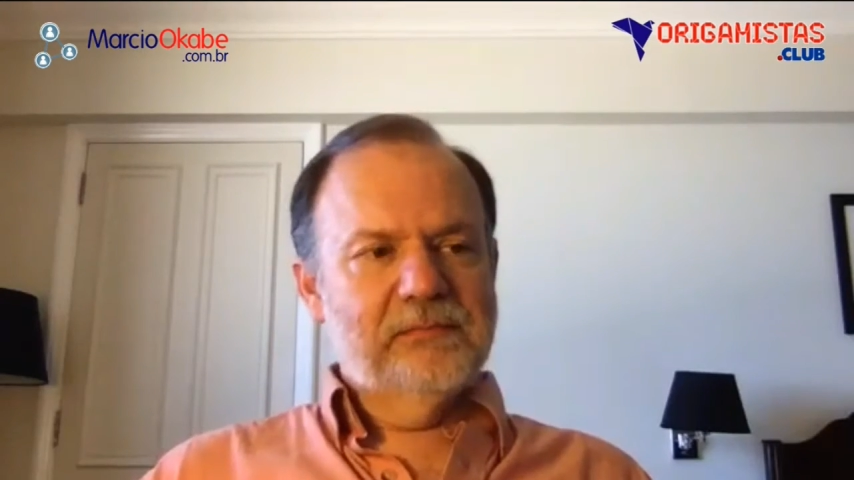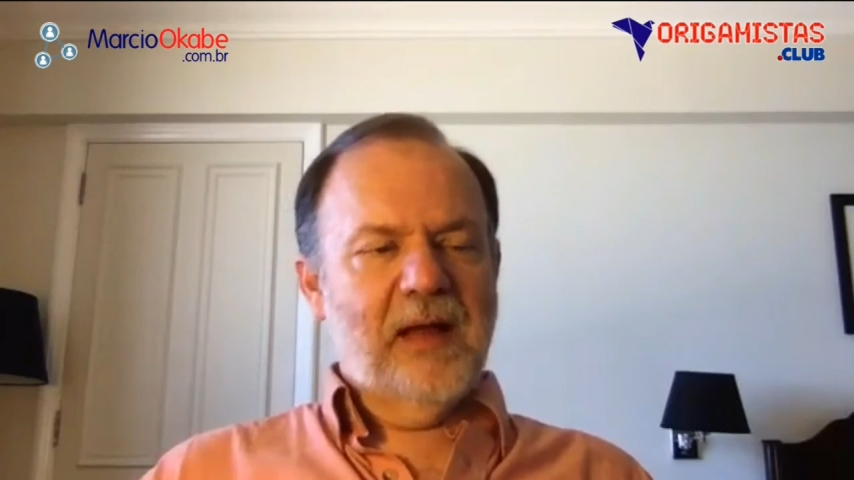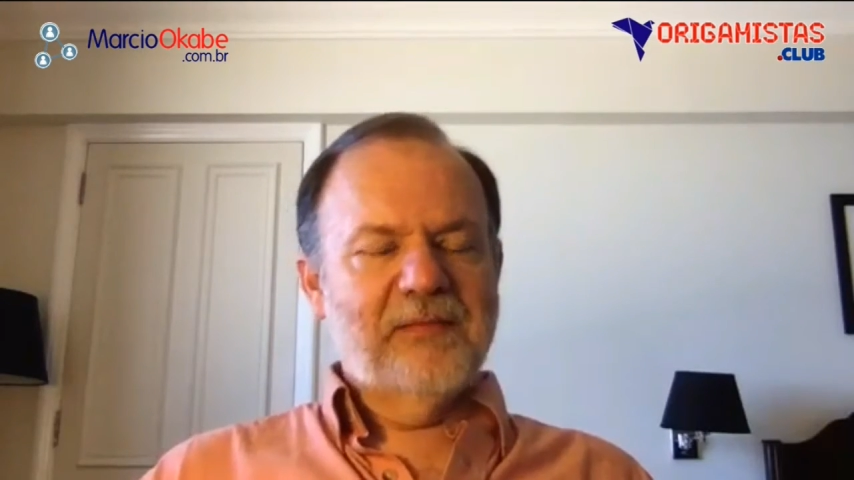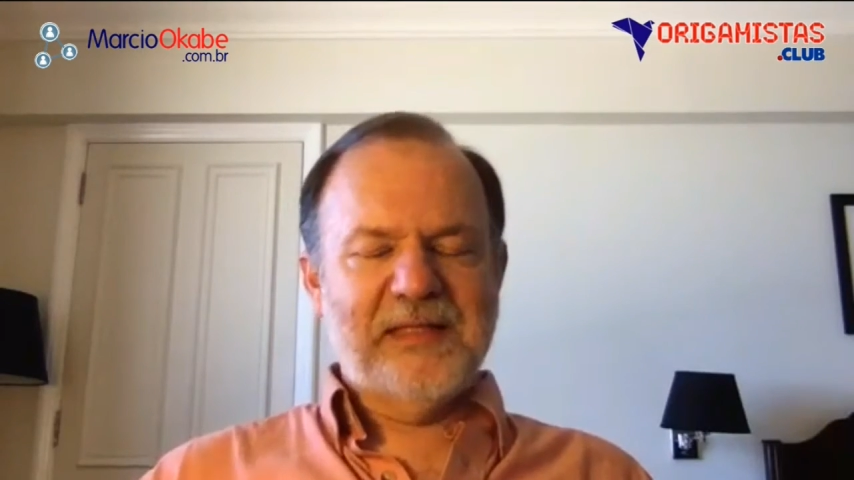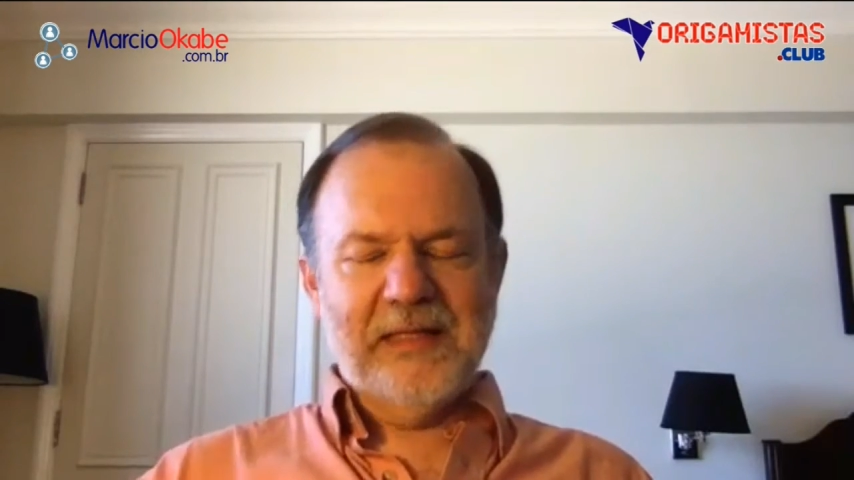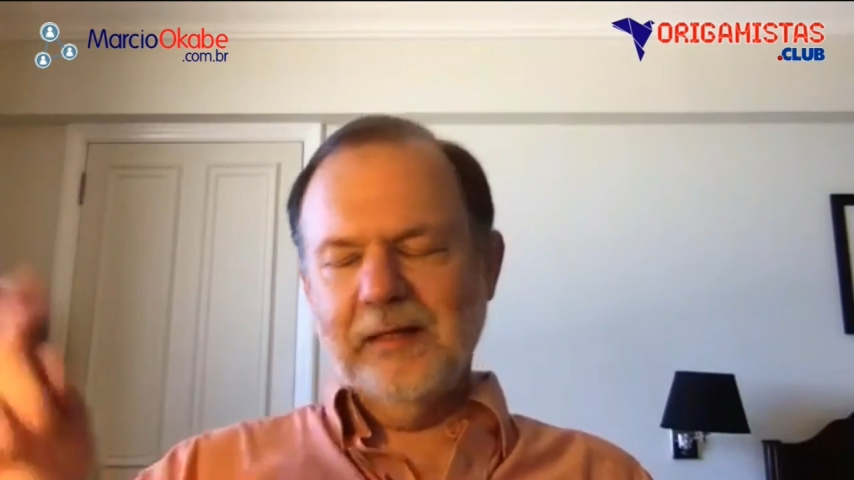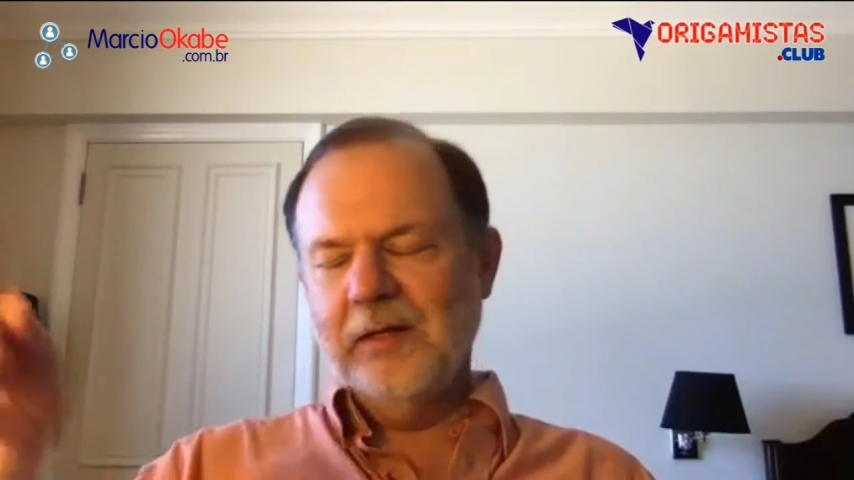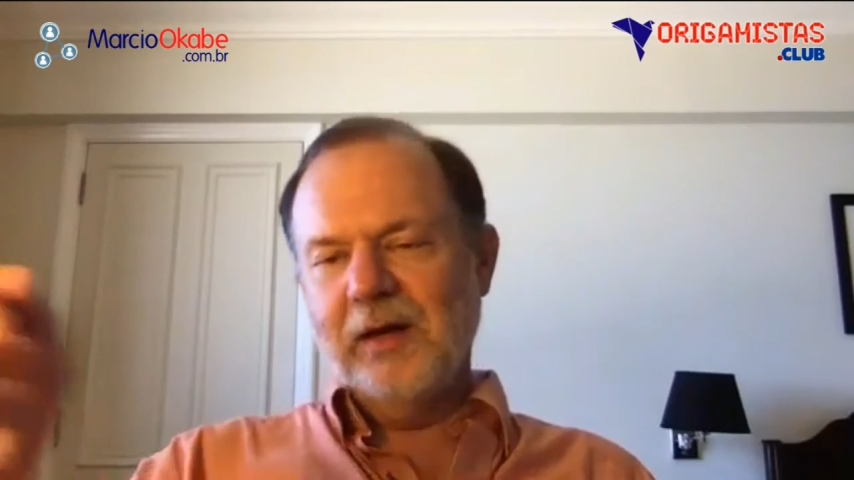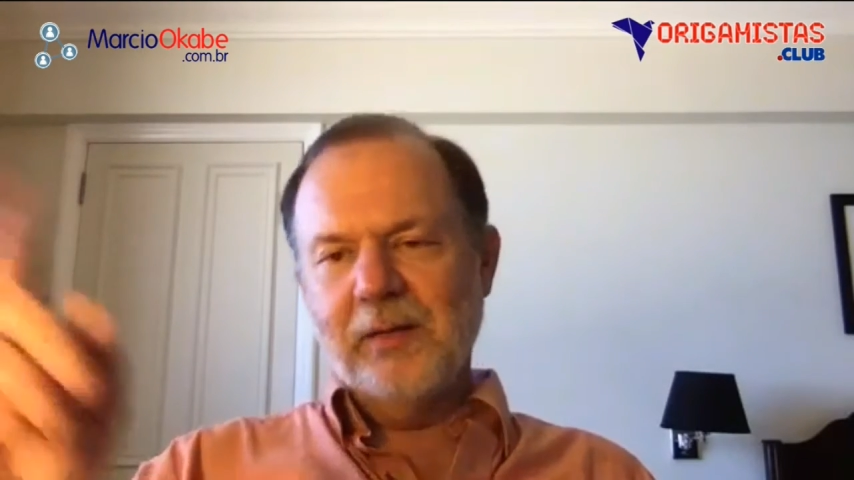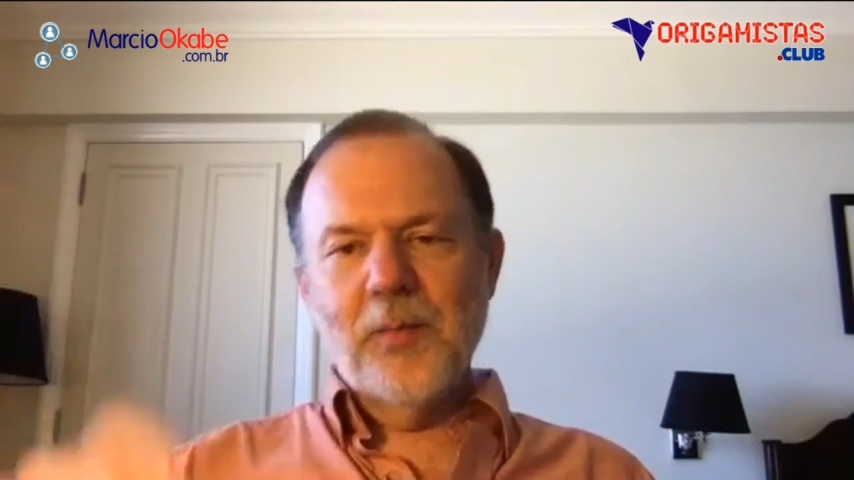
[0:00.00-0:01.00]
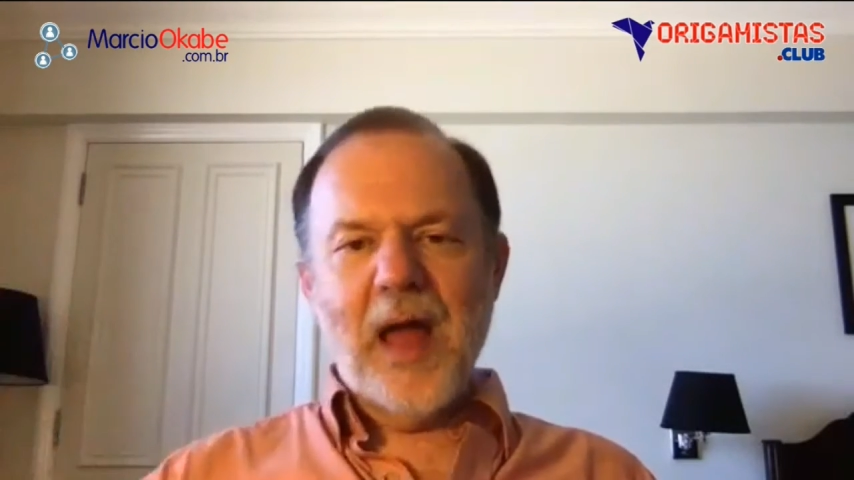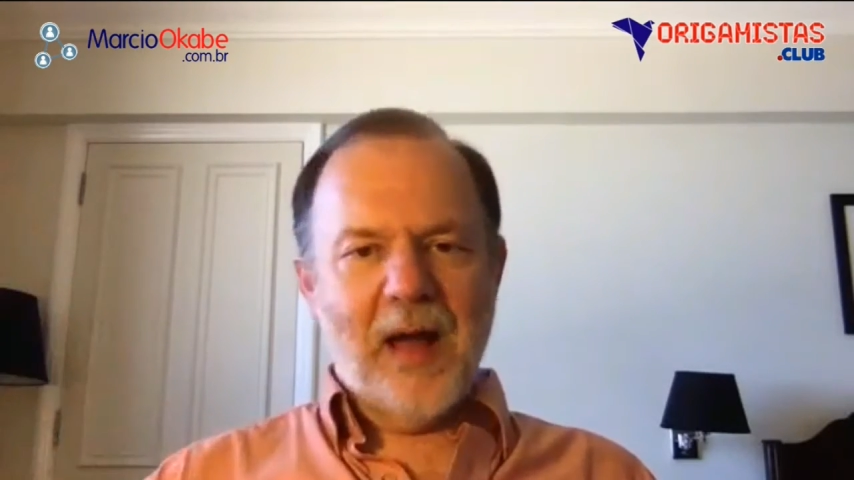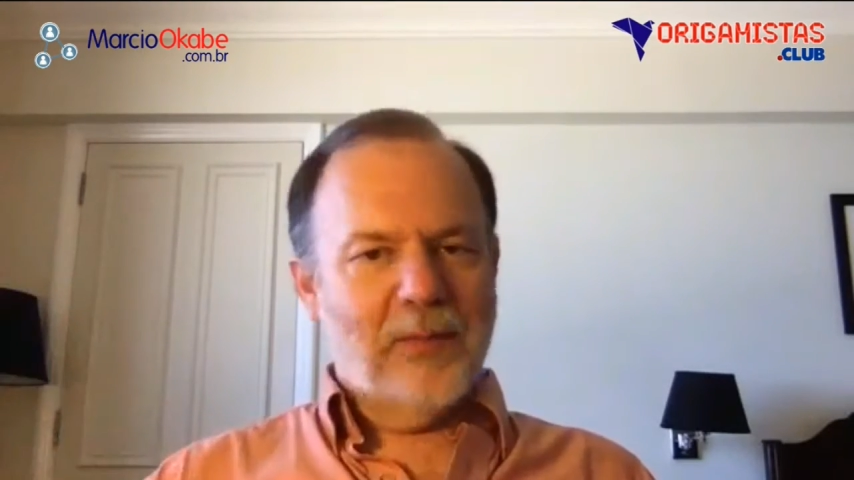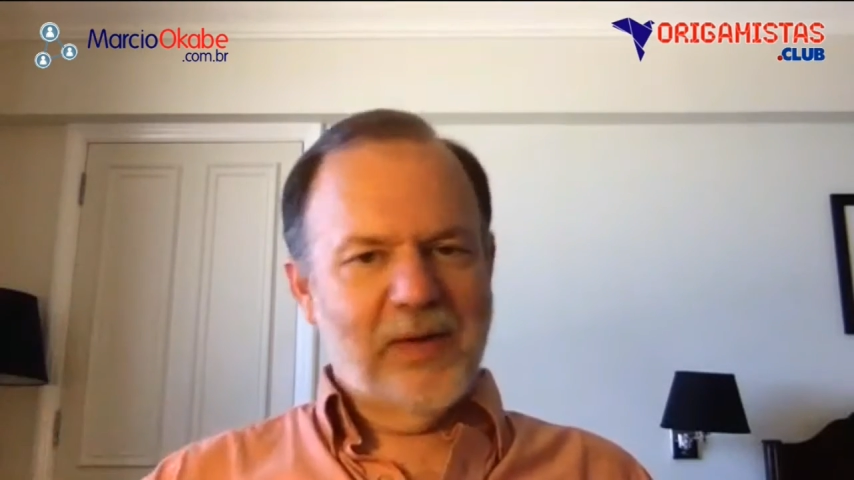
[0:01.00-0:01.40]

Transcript: seen it on a map,